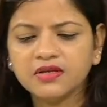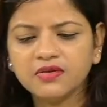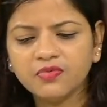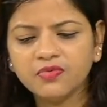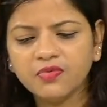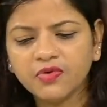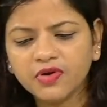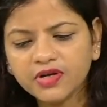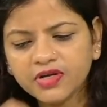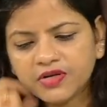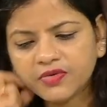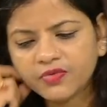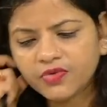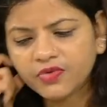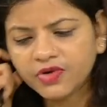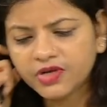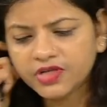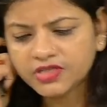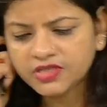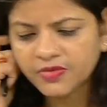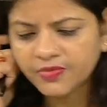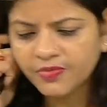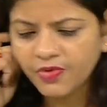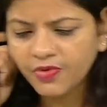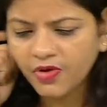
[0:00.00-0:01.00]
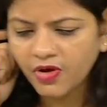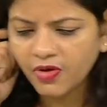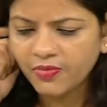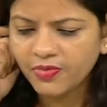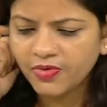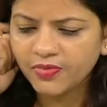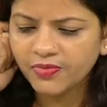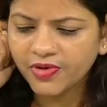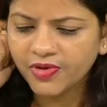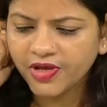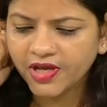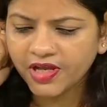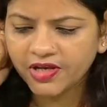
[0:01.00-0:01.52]
what is the problem?
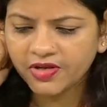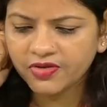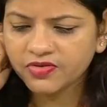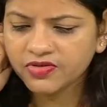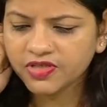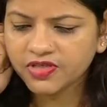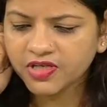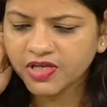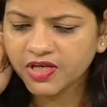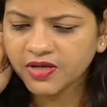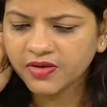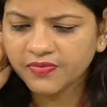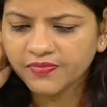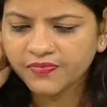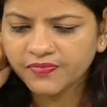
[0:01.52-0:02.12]
Can you say?